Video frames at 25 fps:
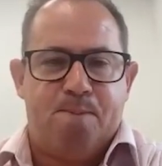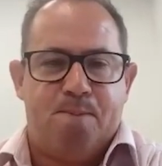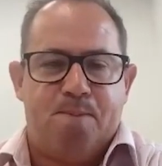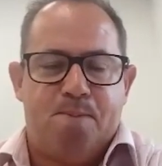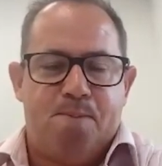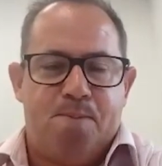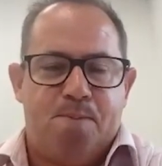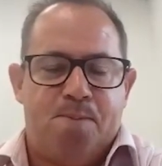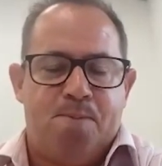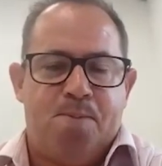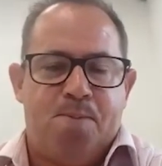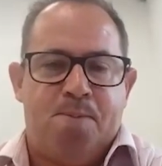
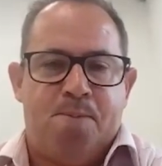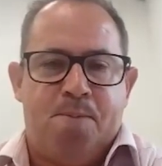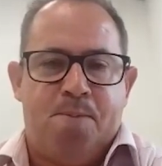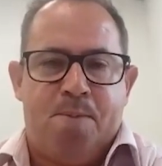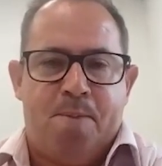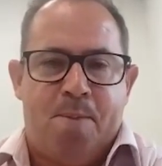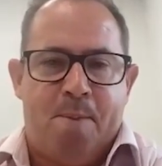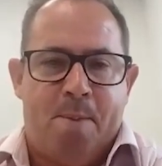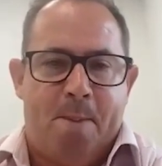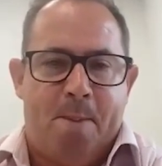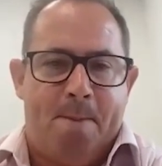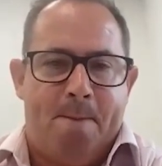
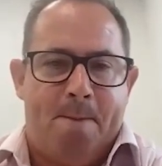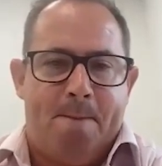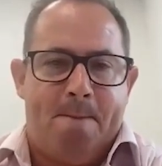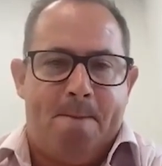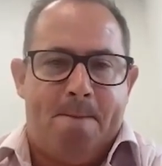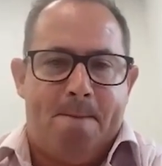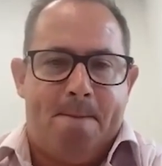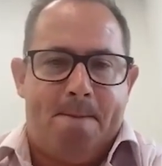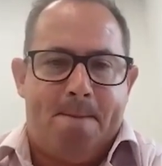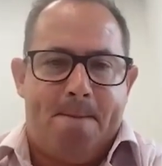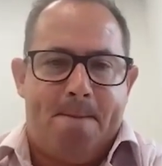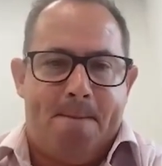
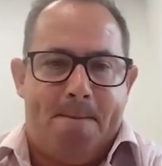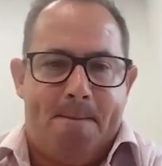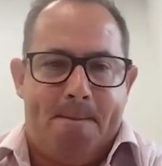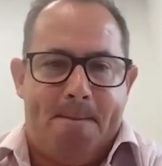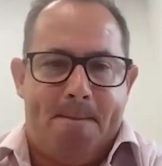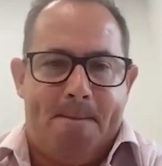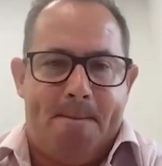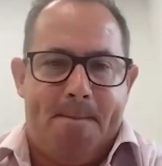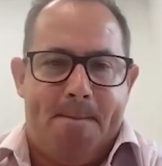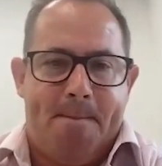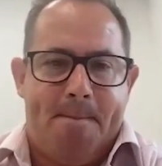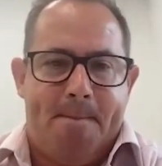
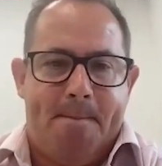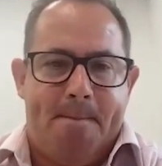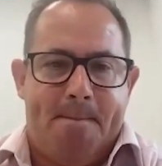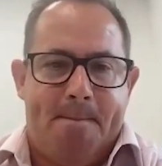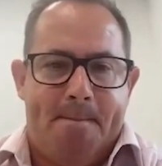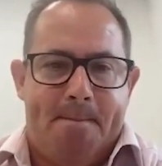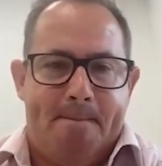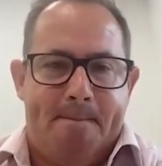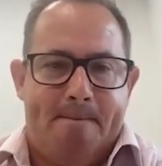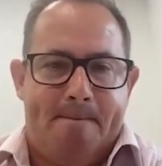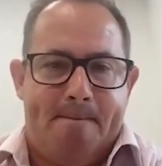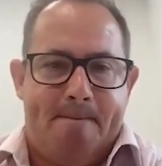
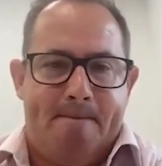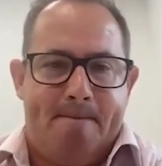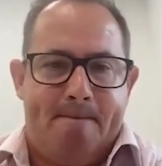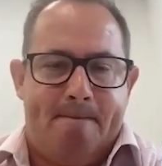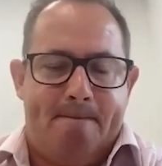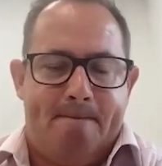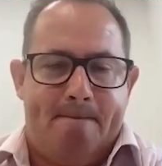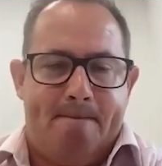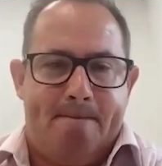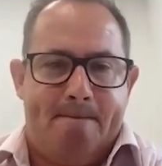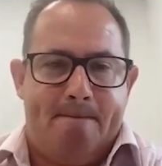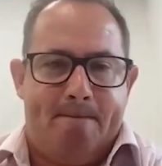
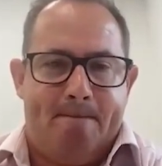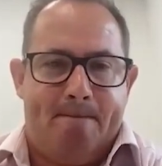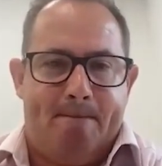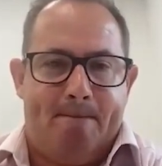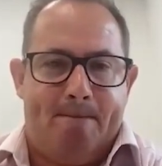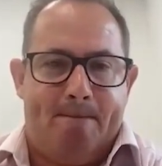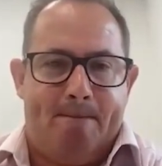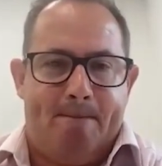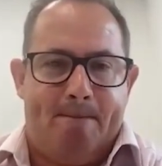(silent)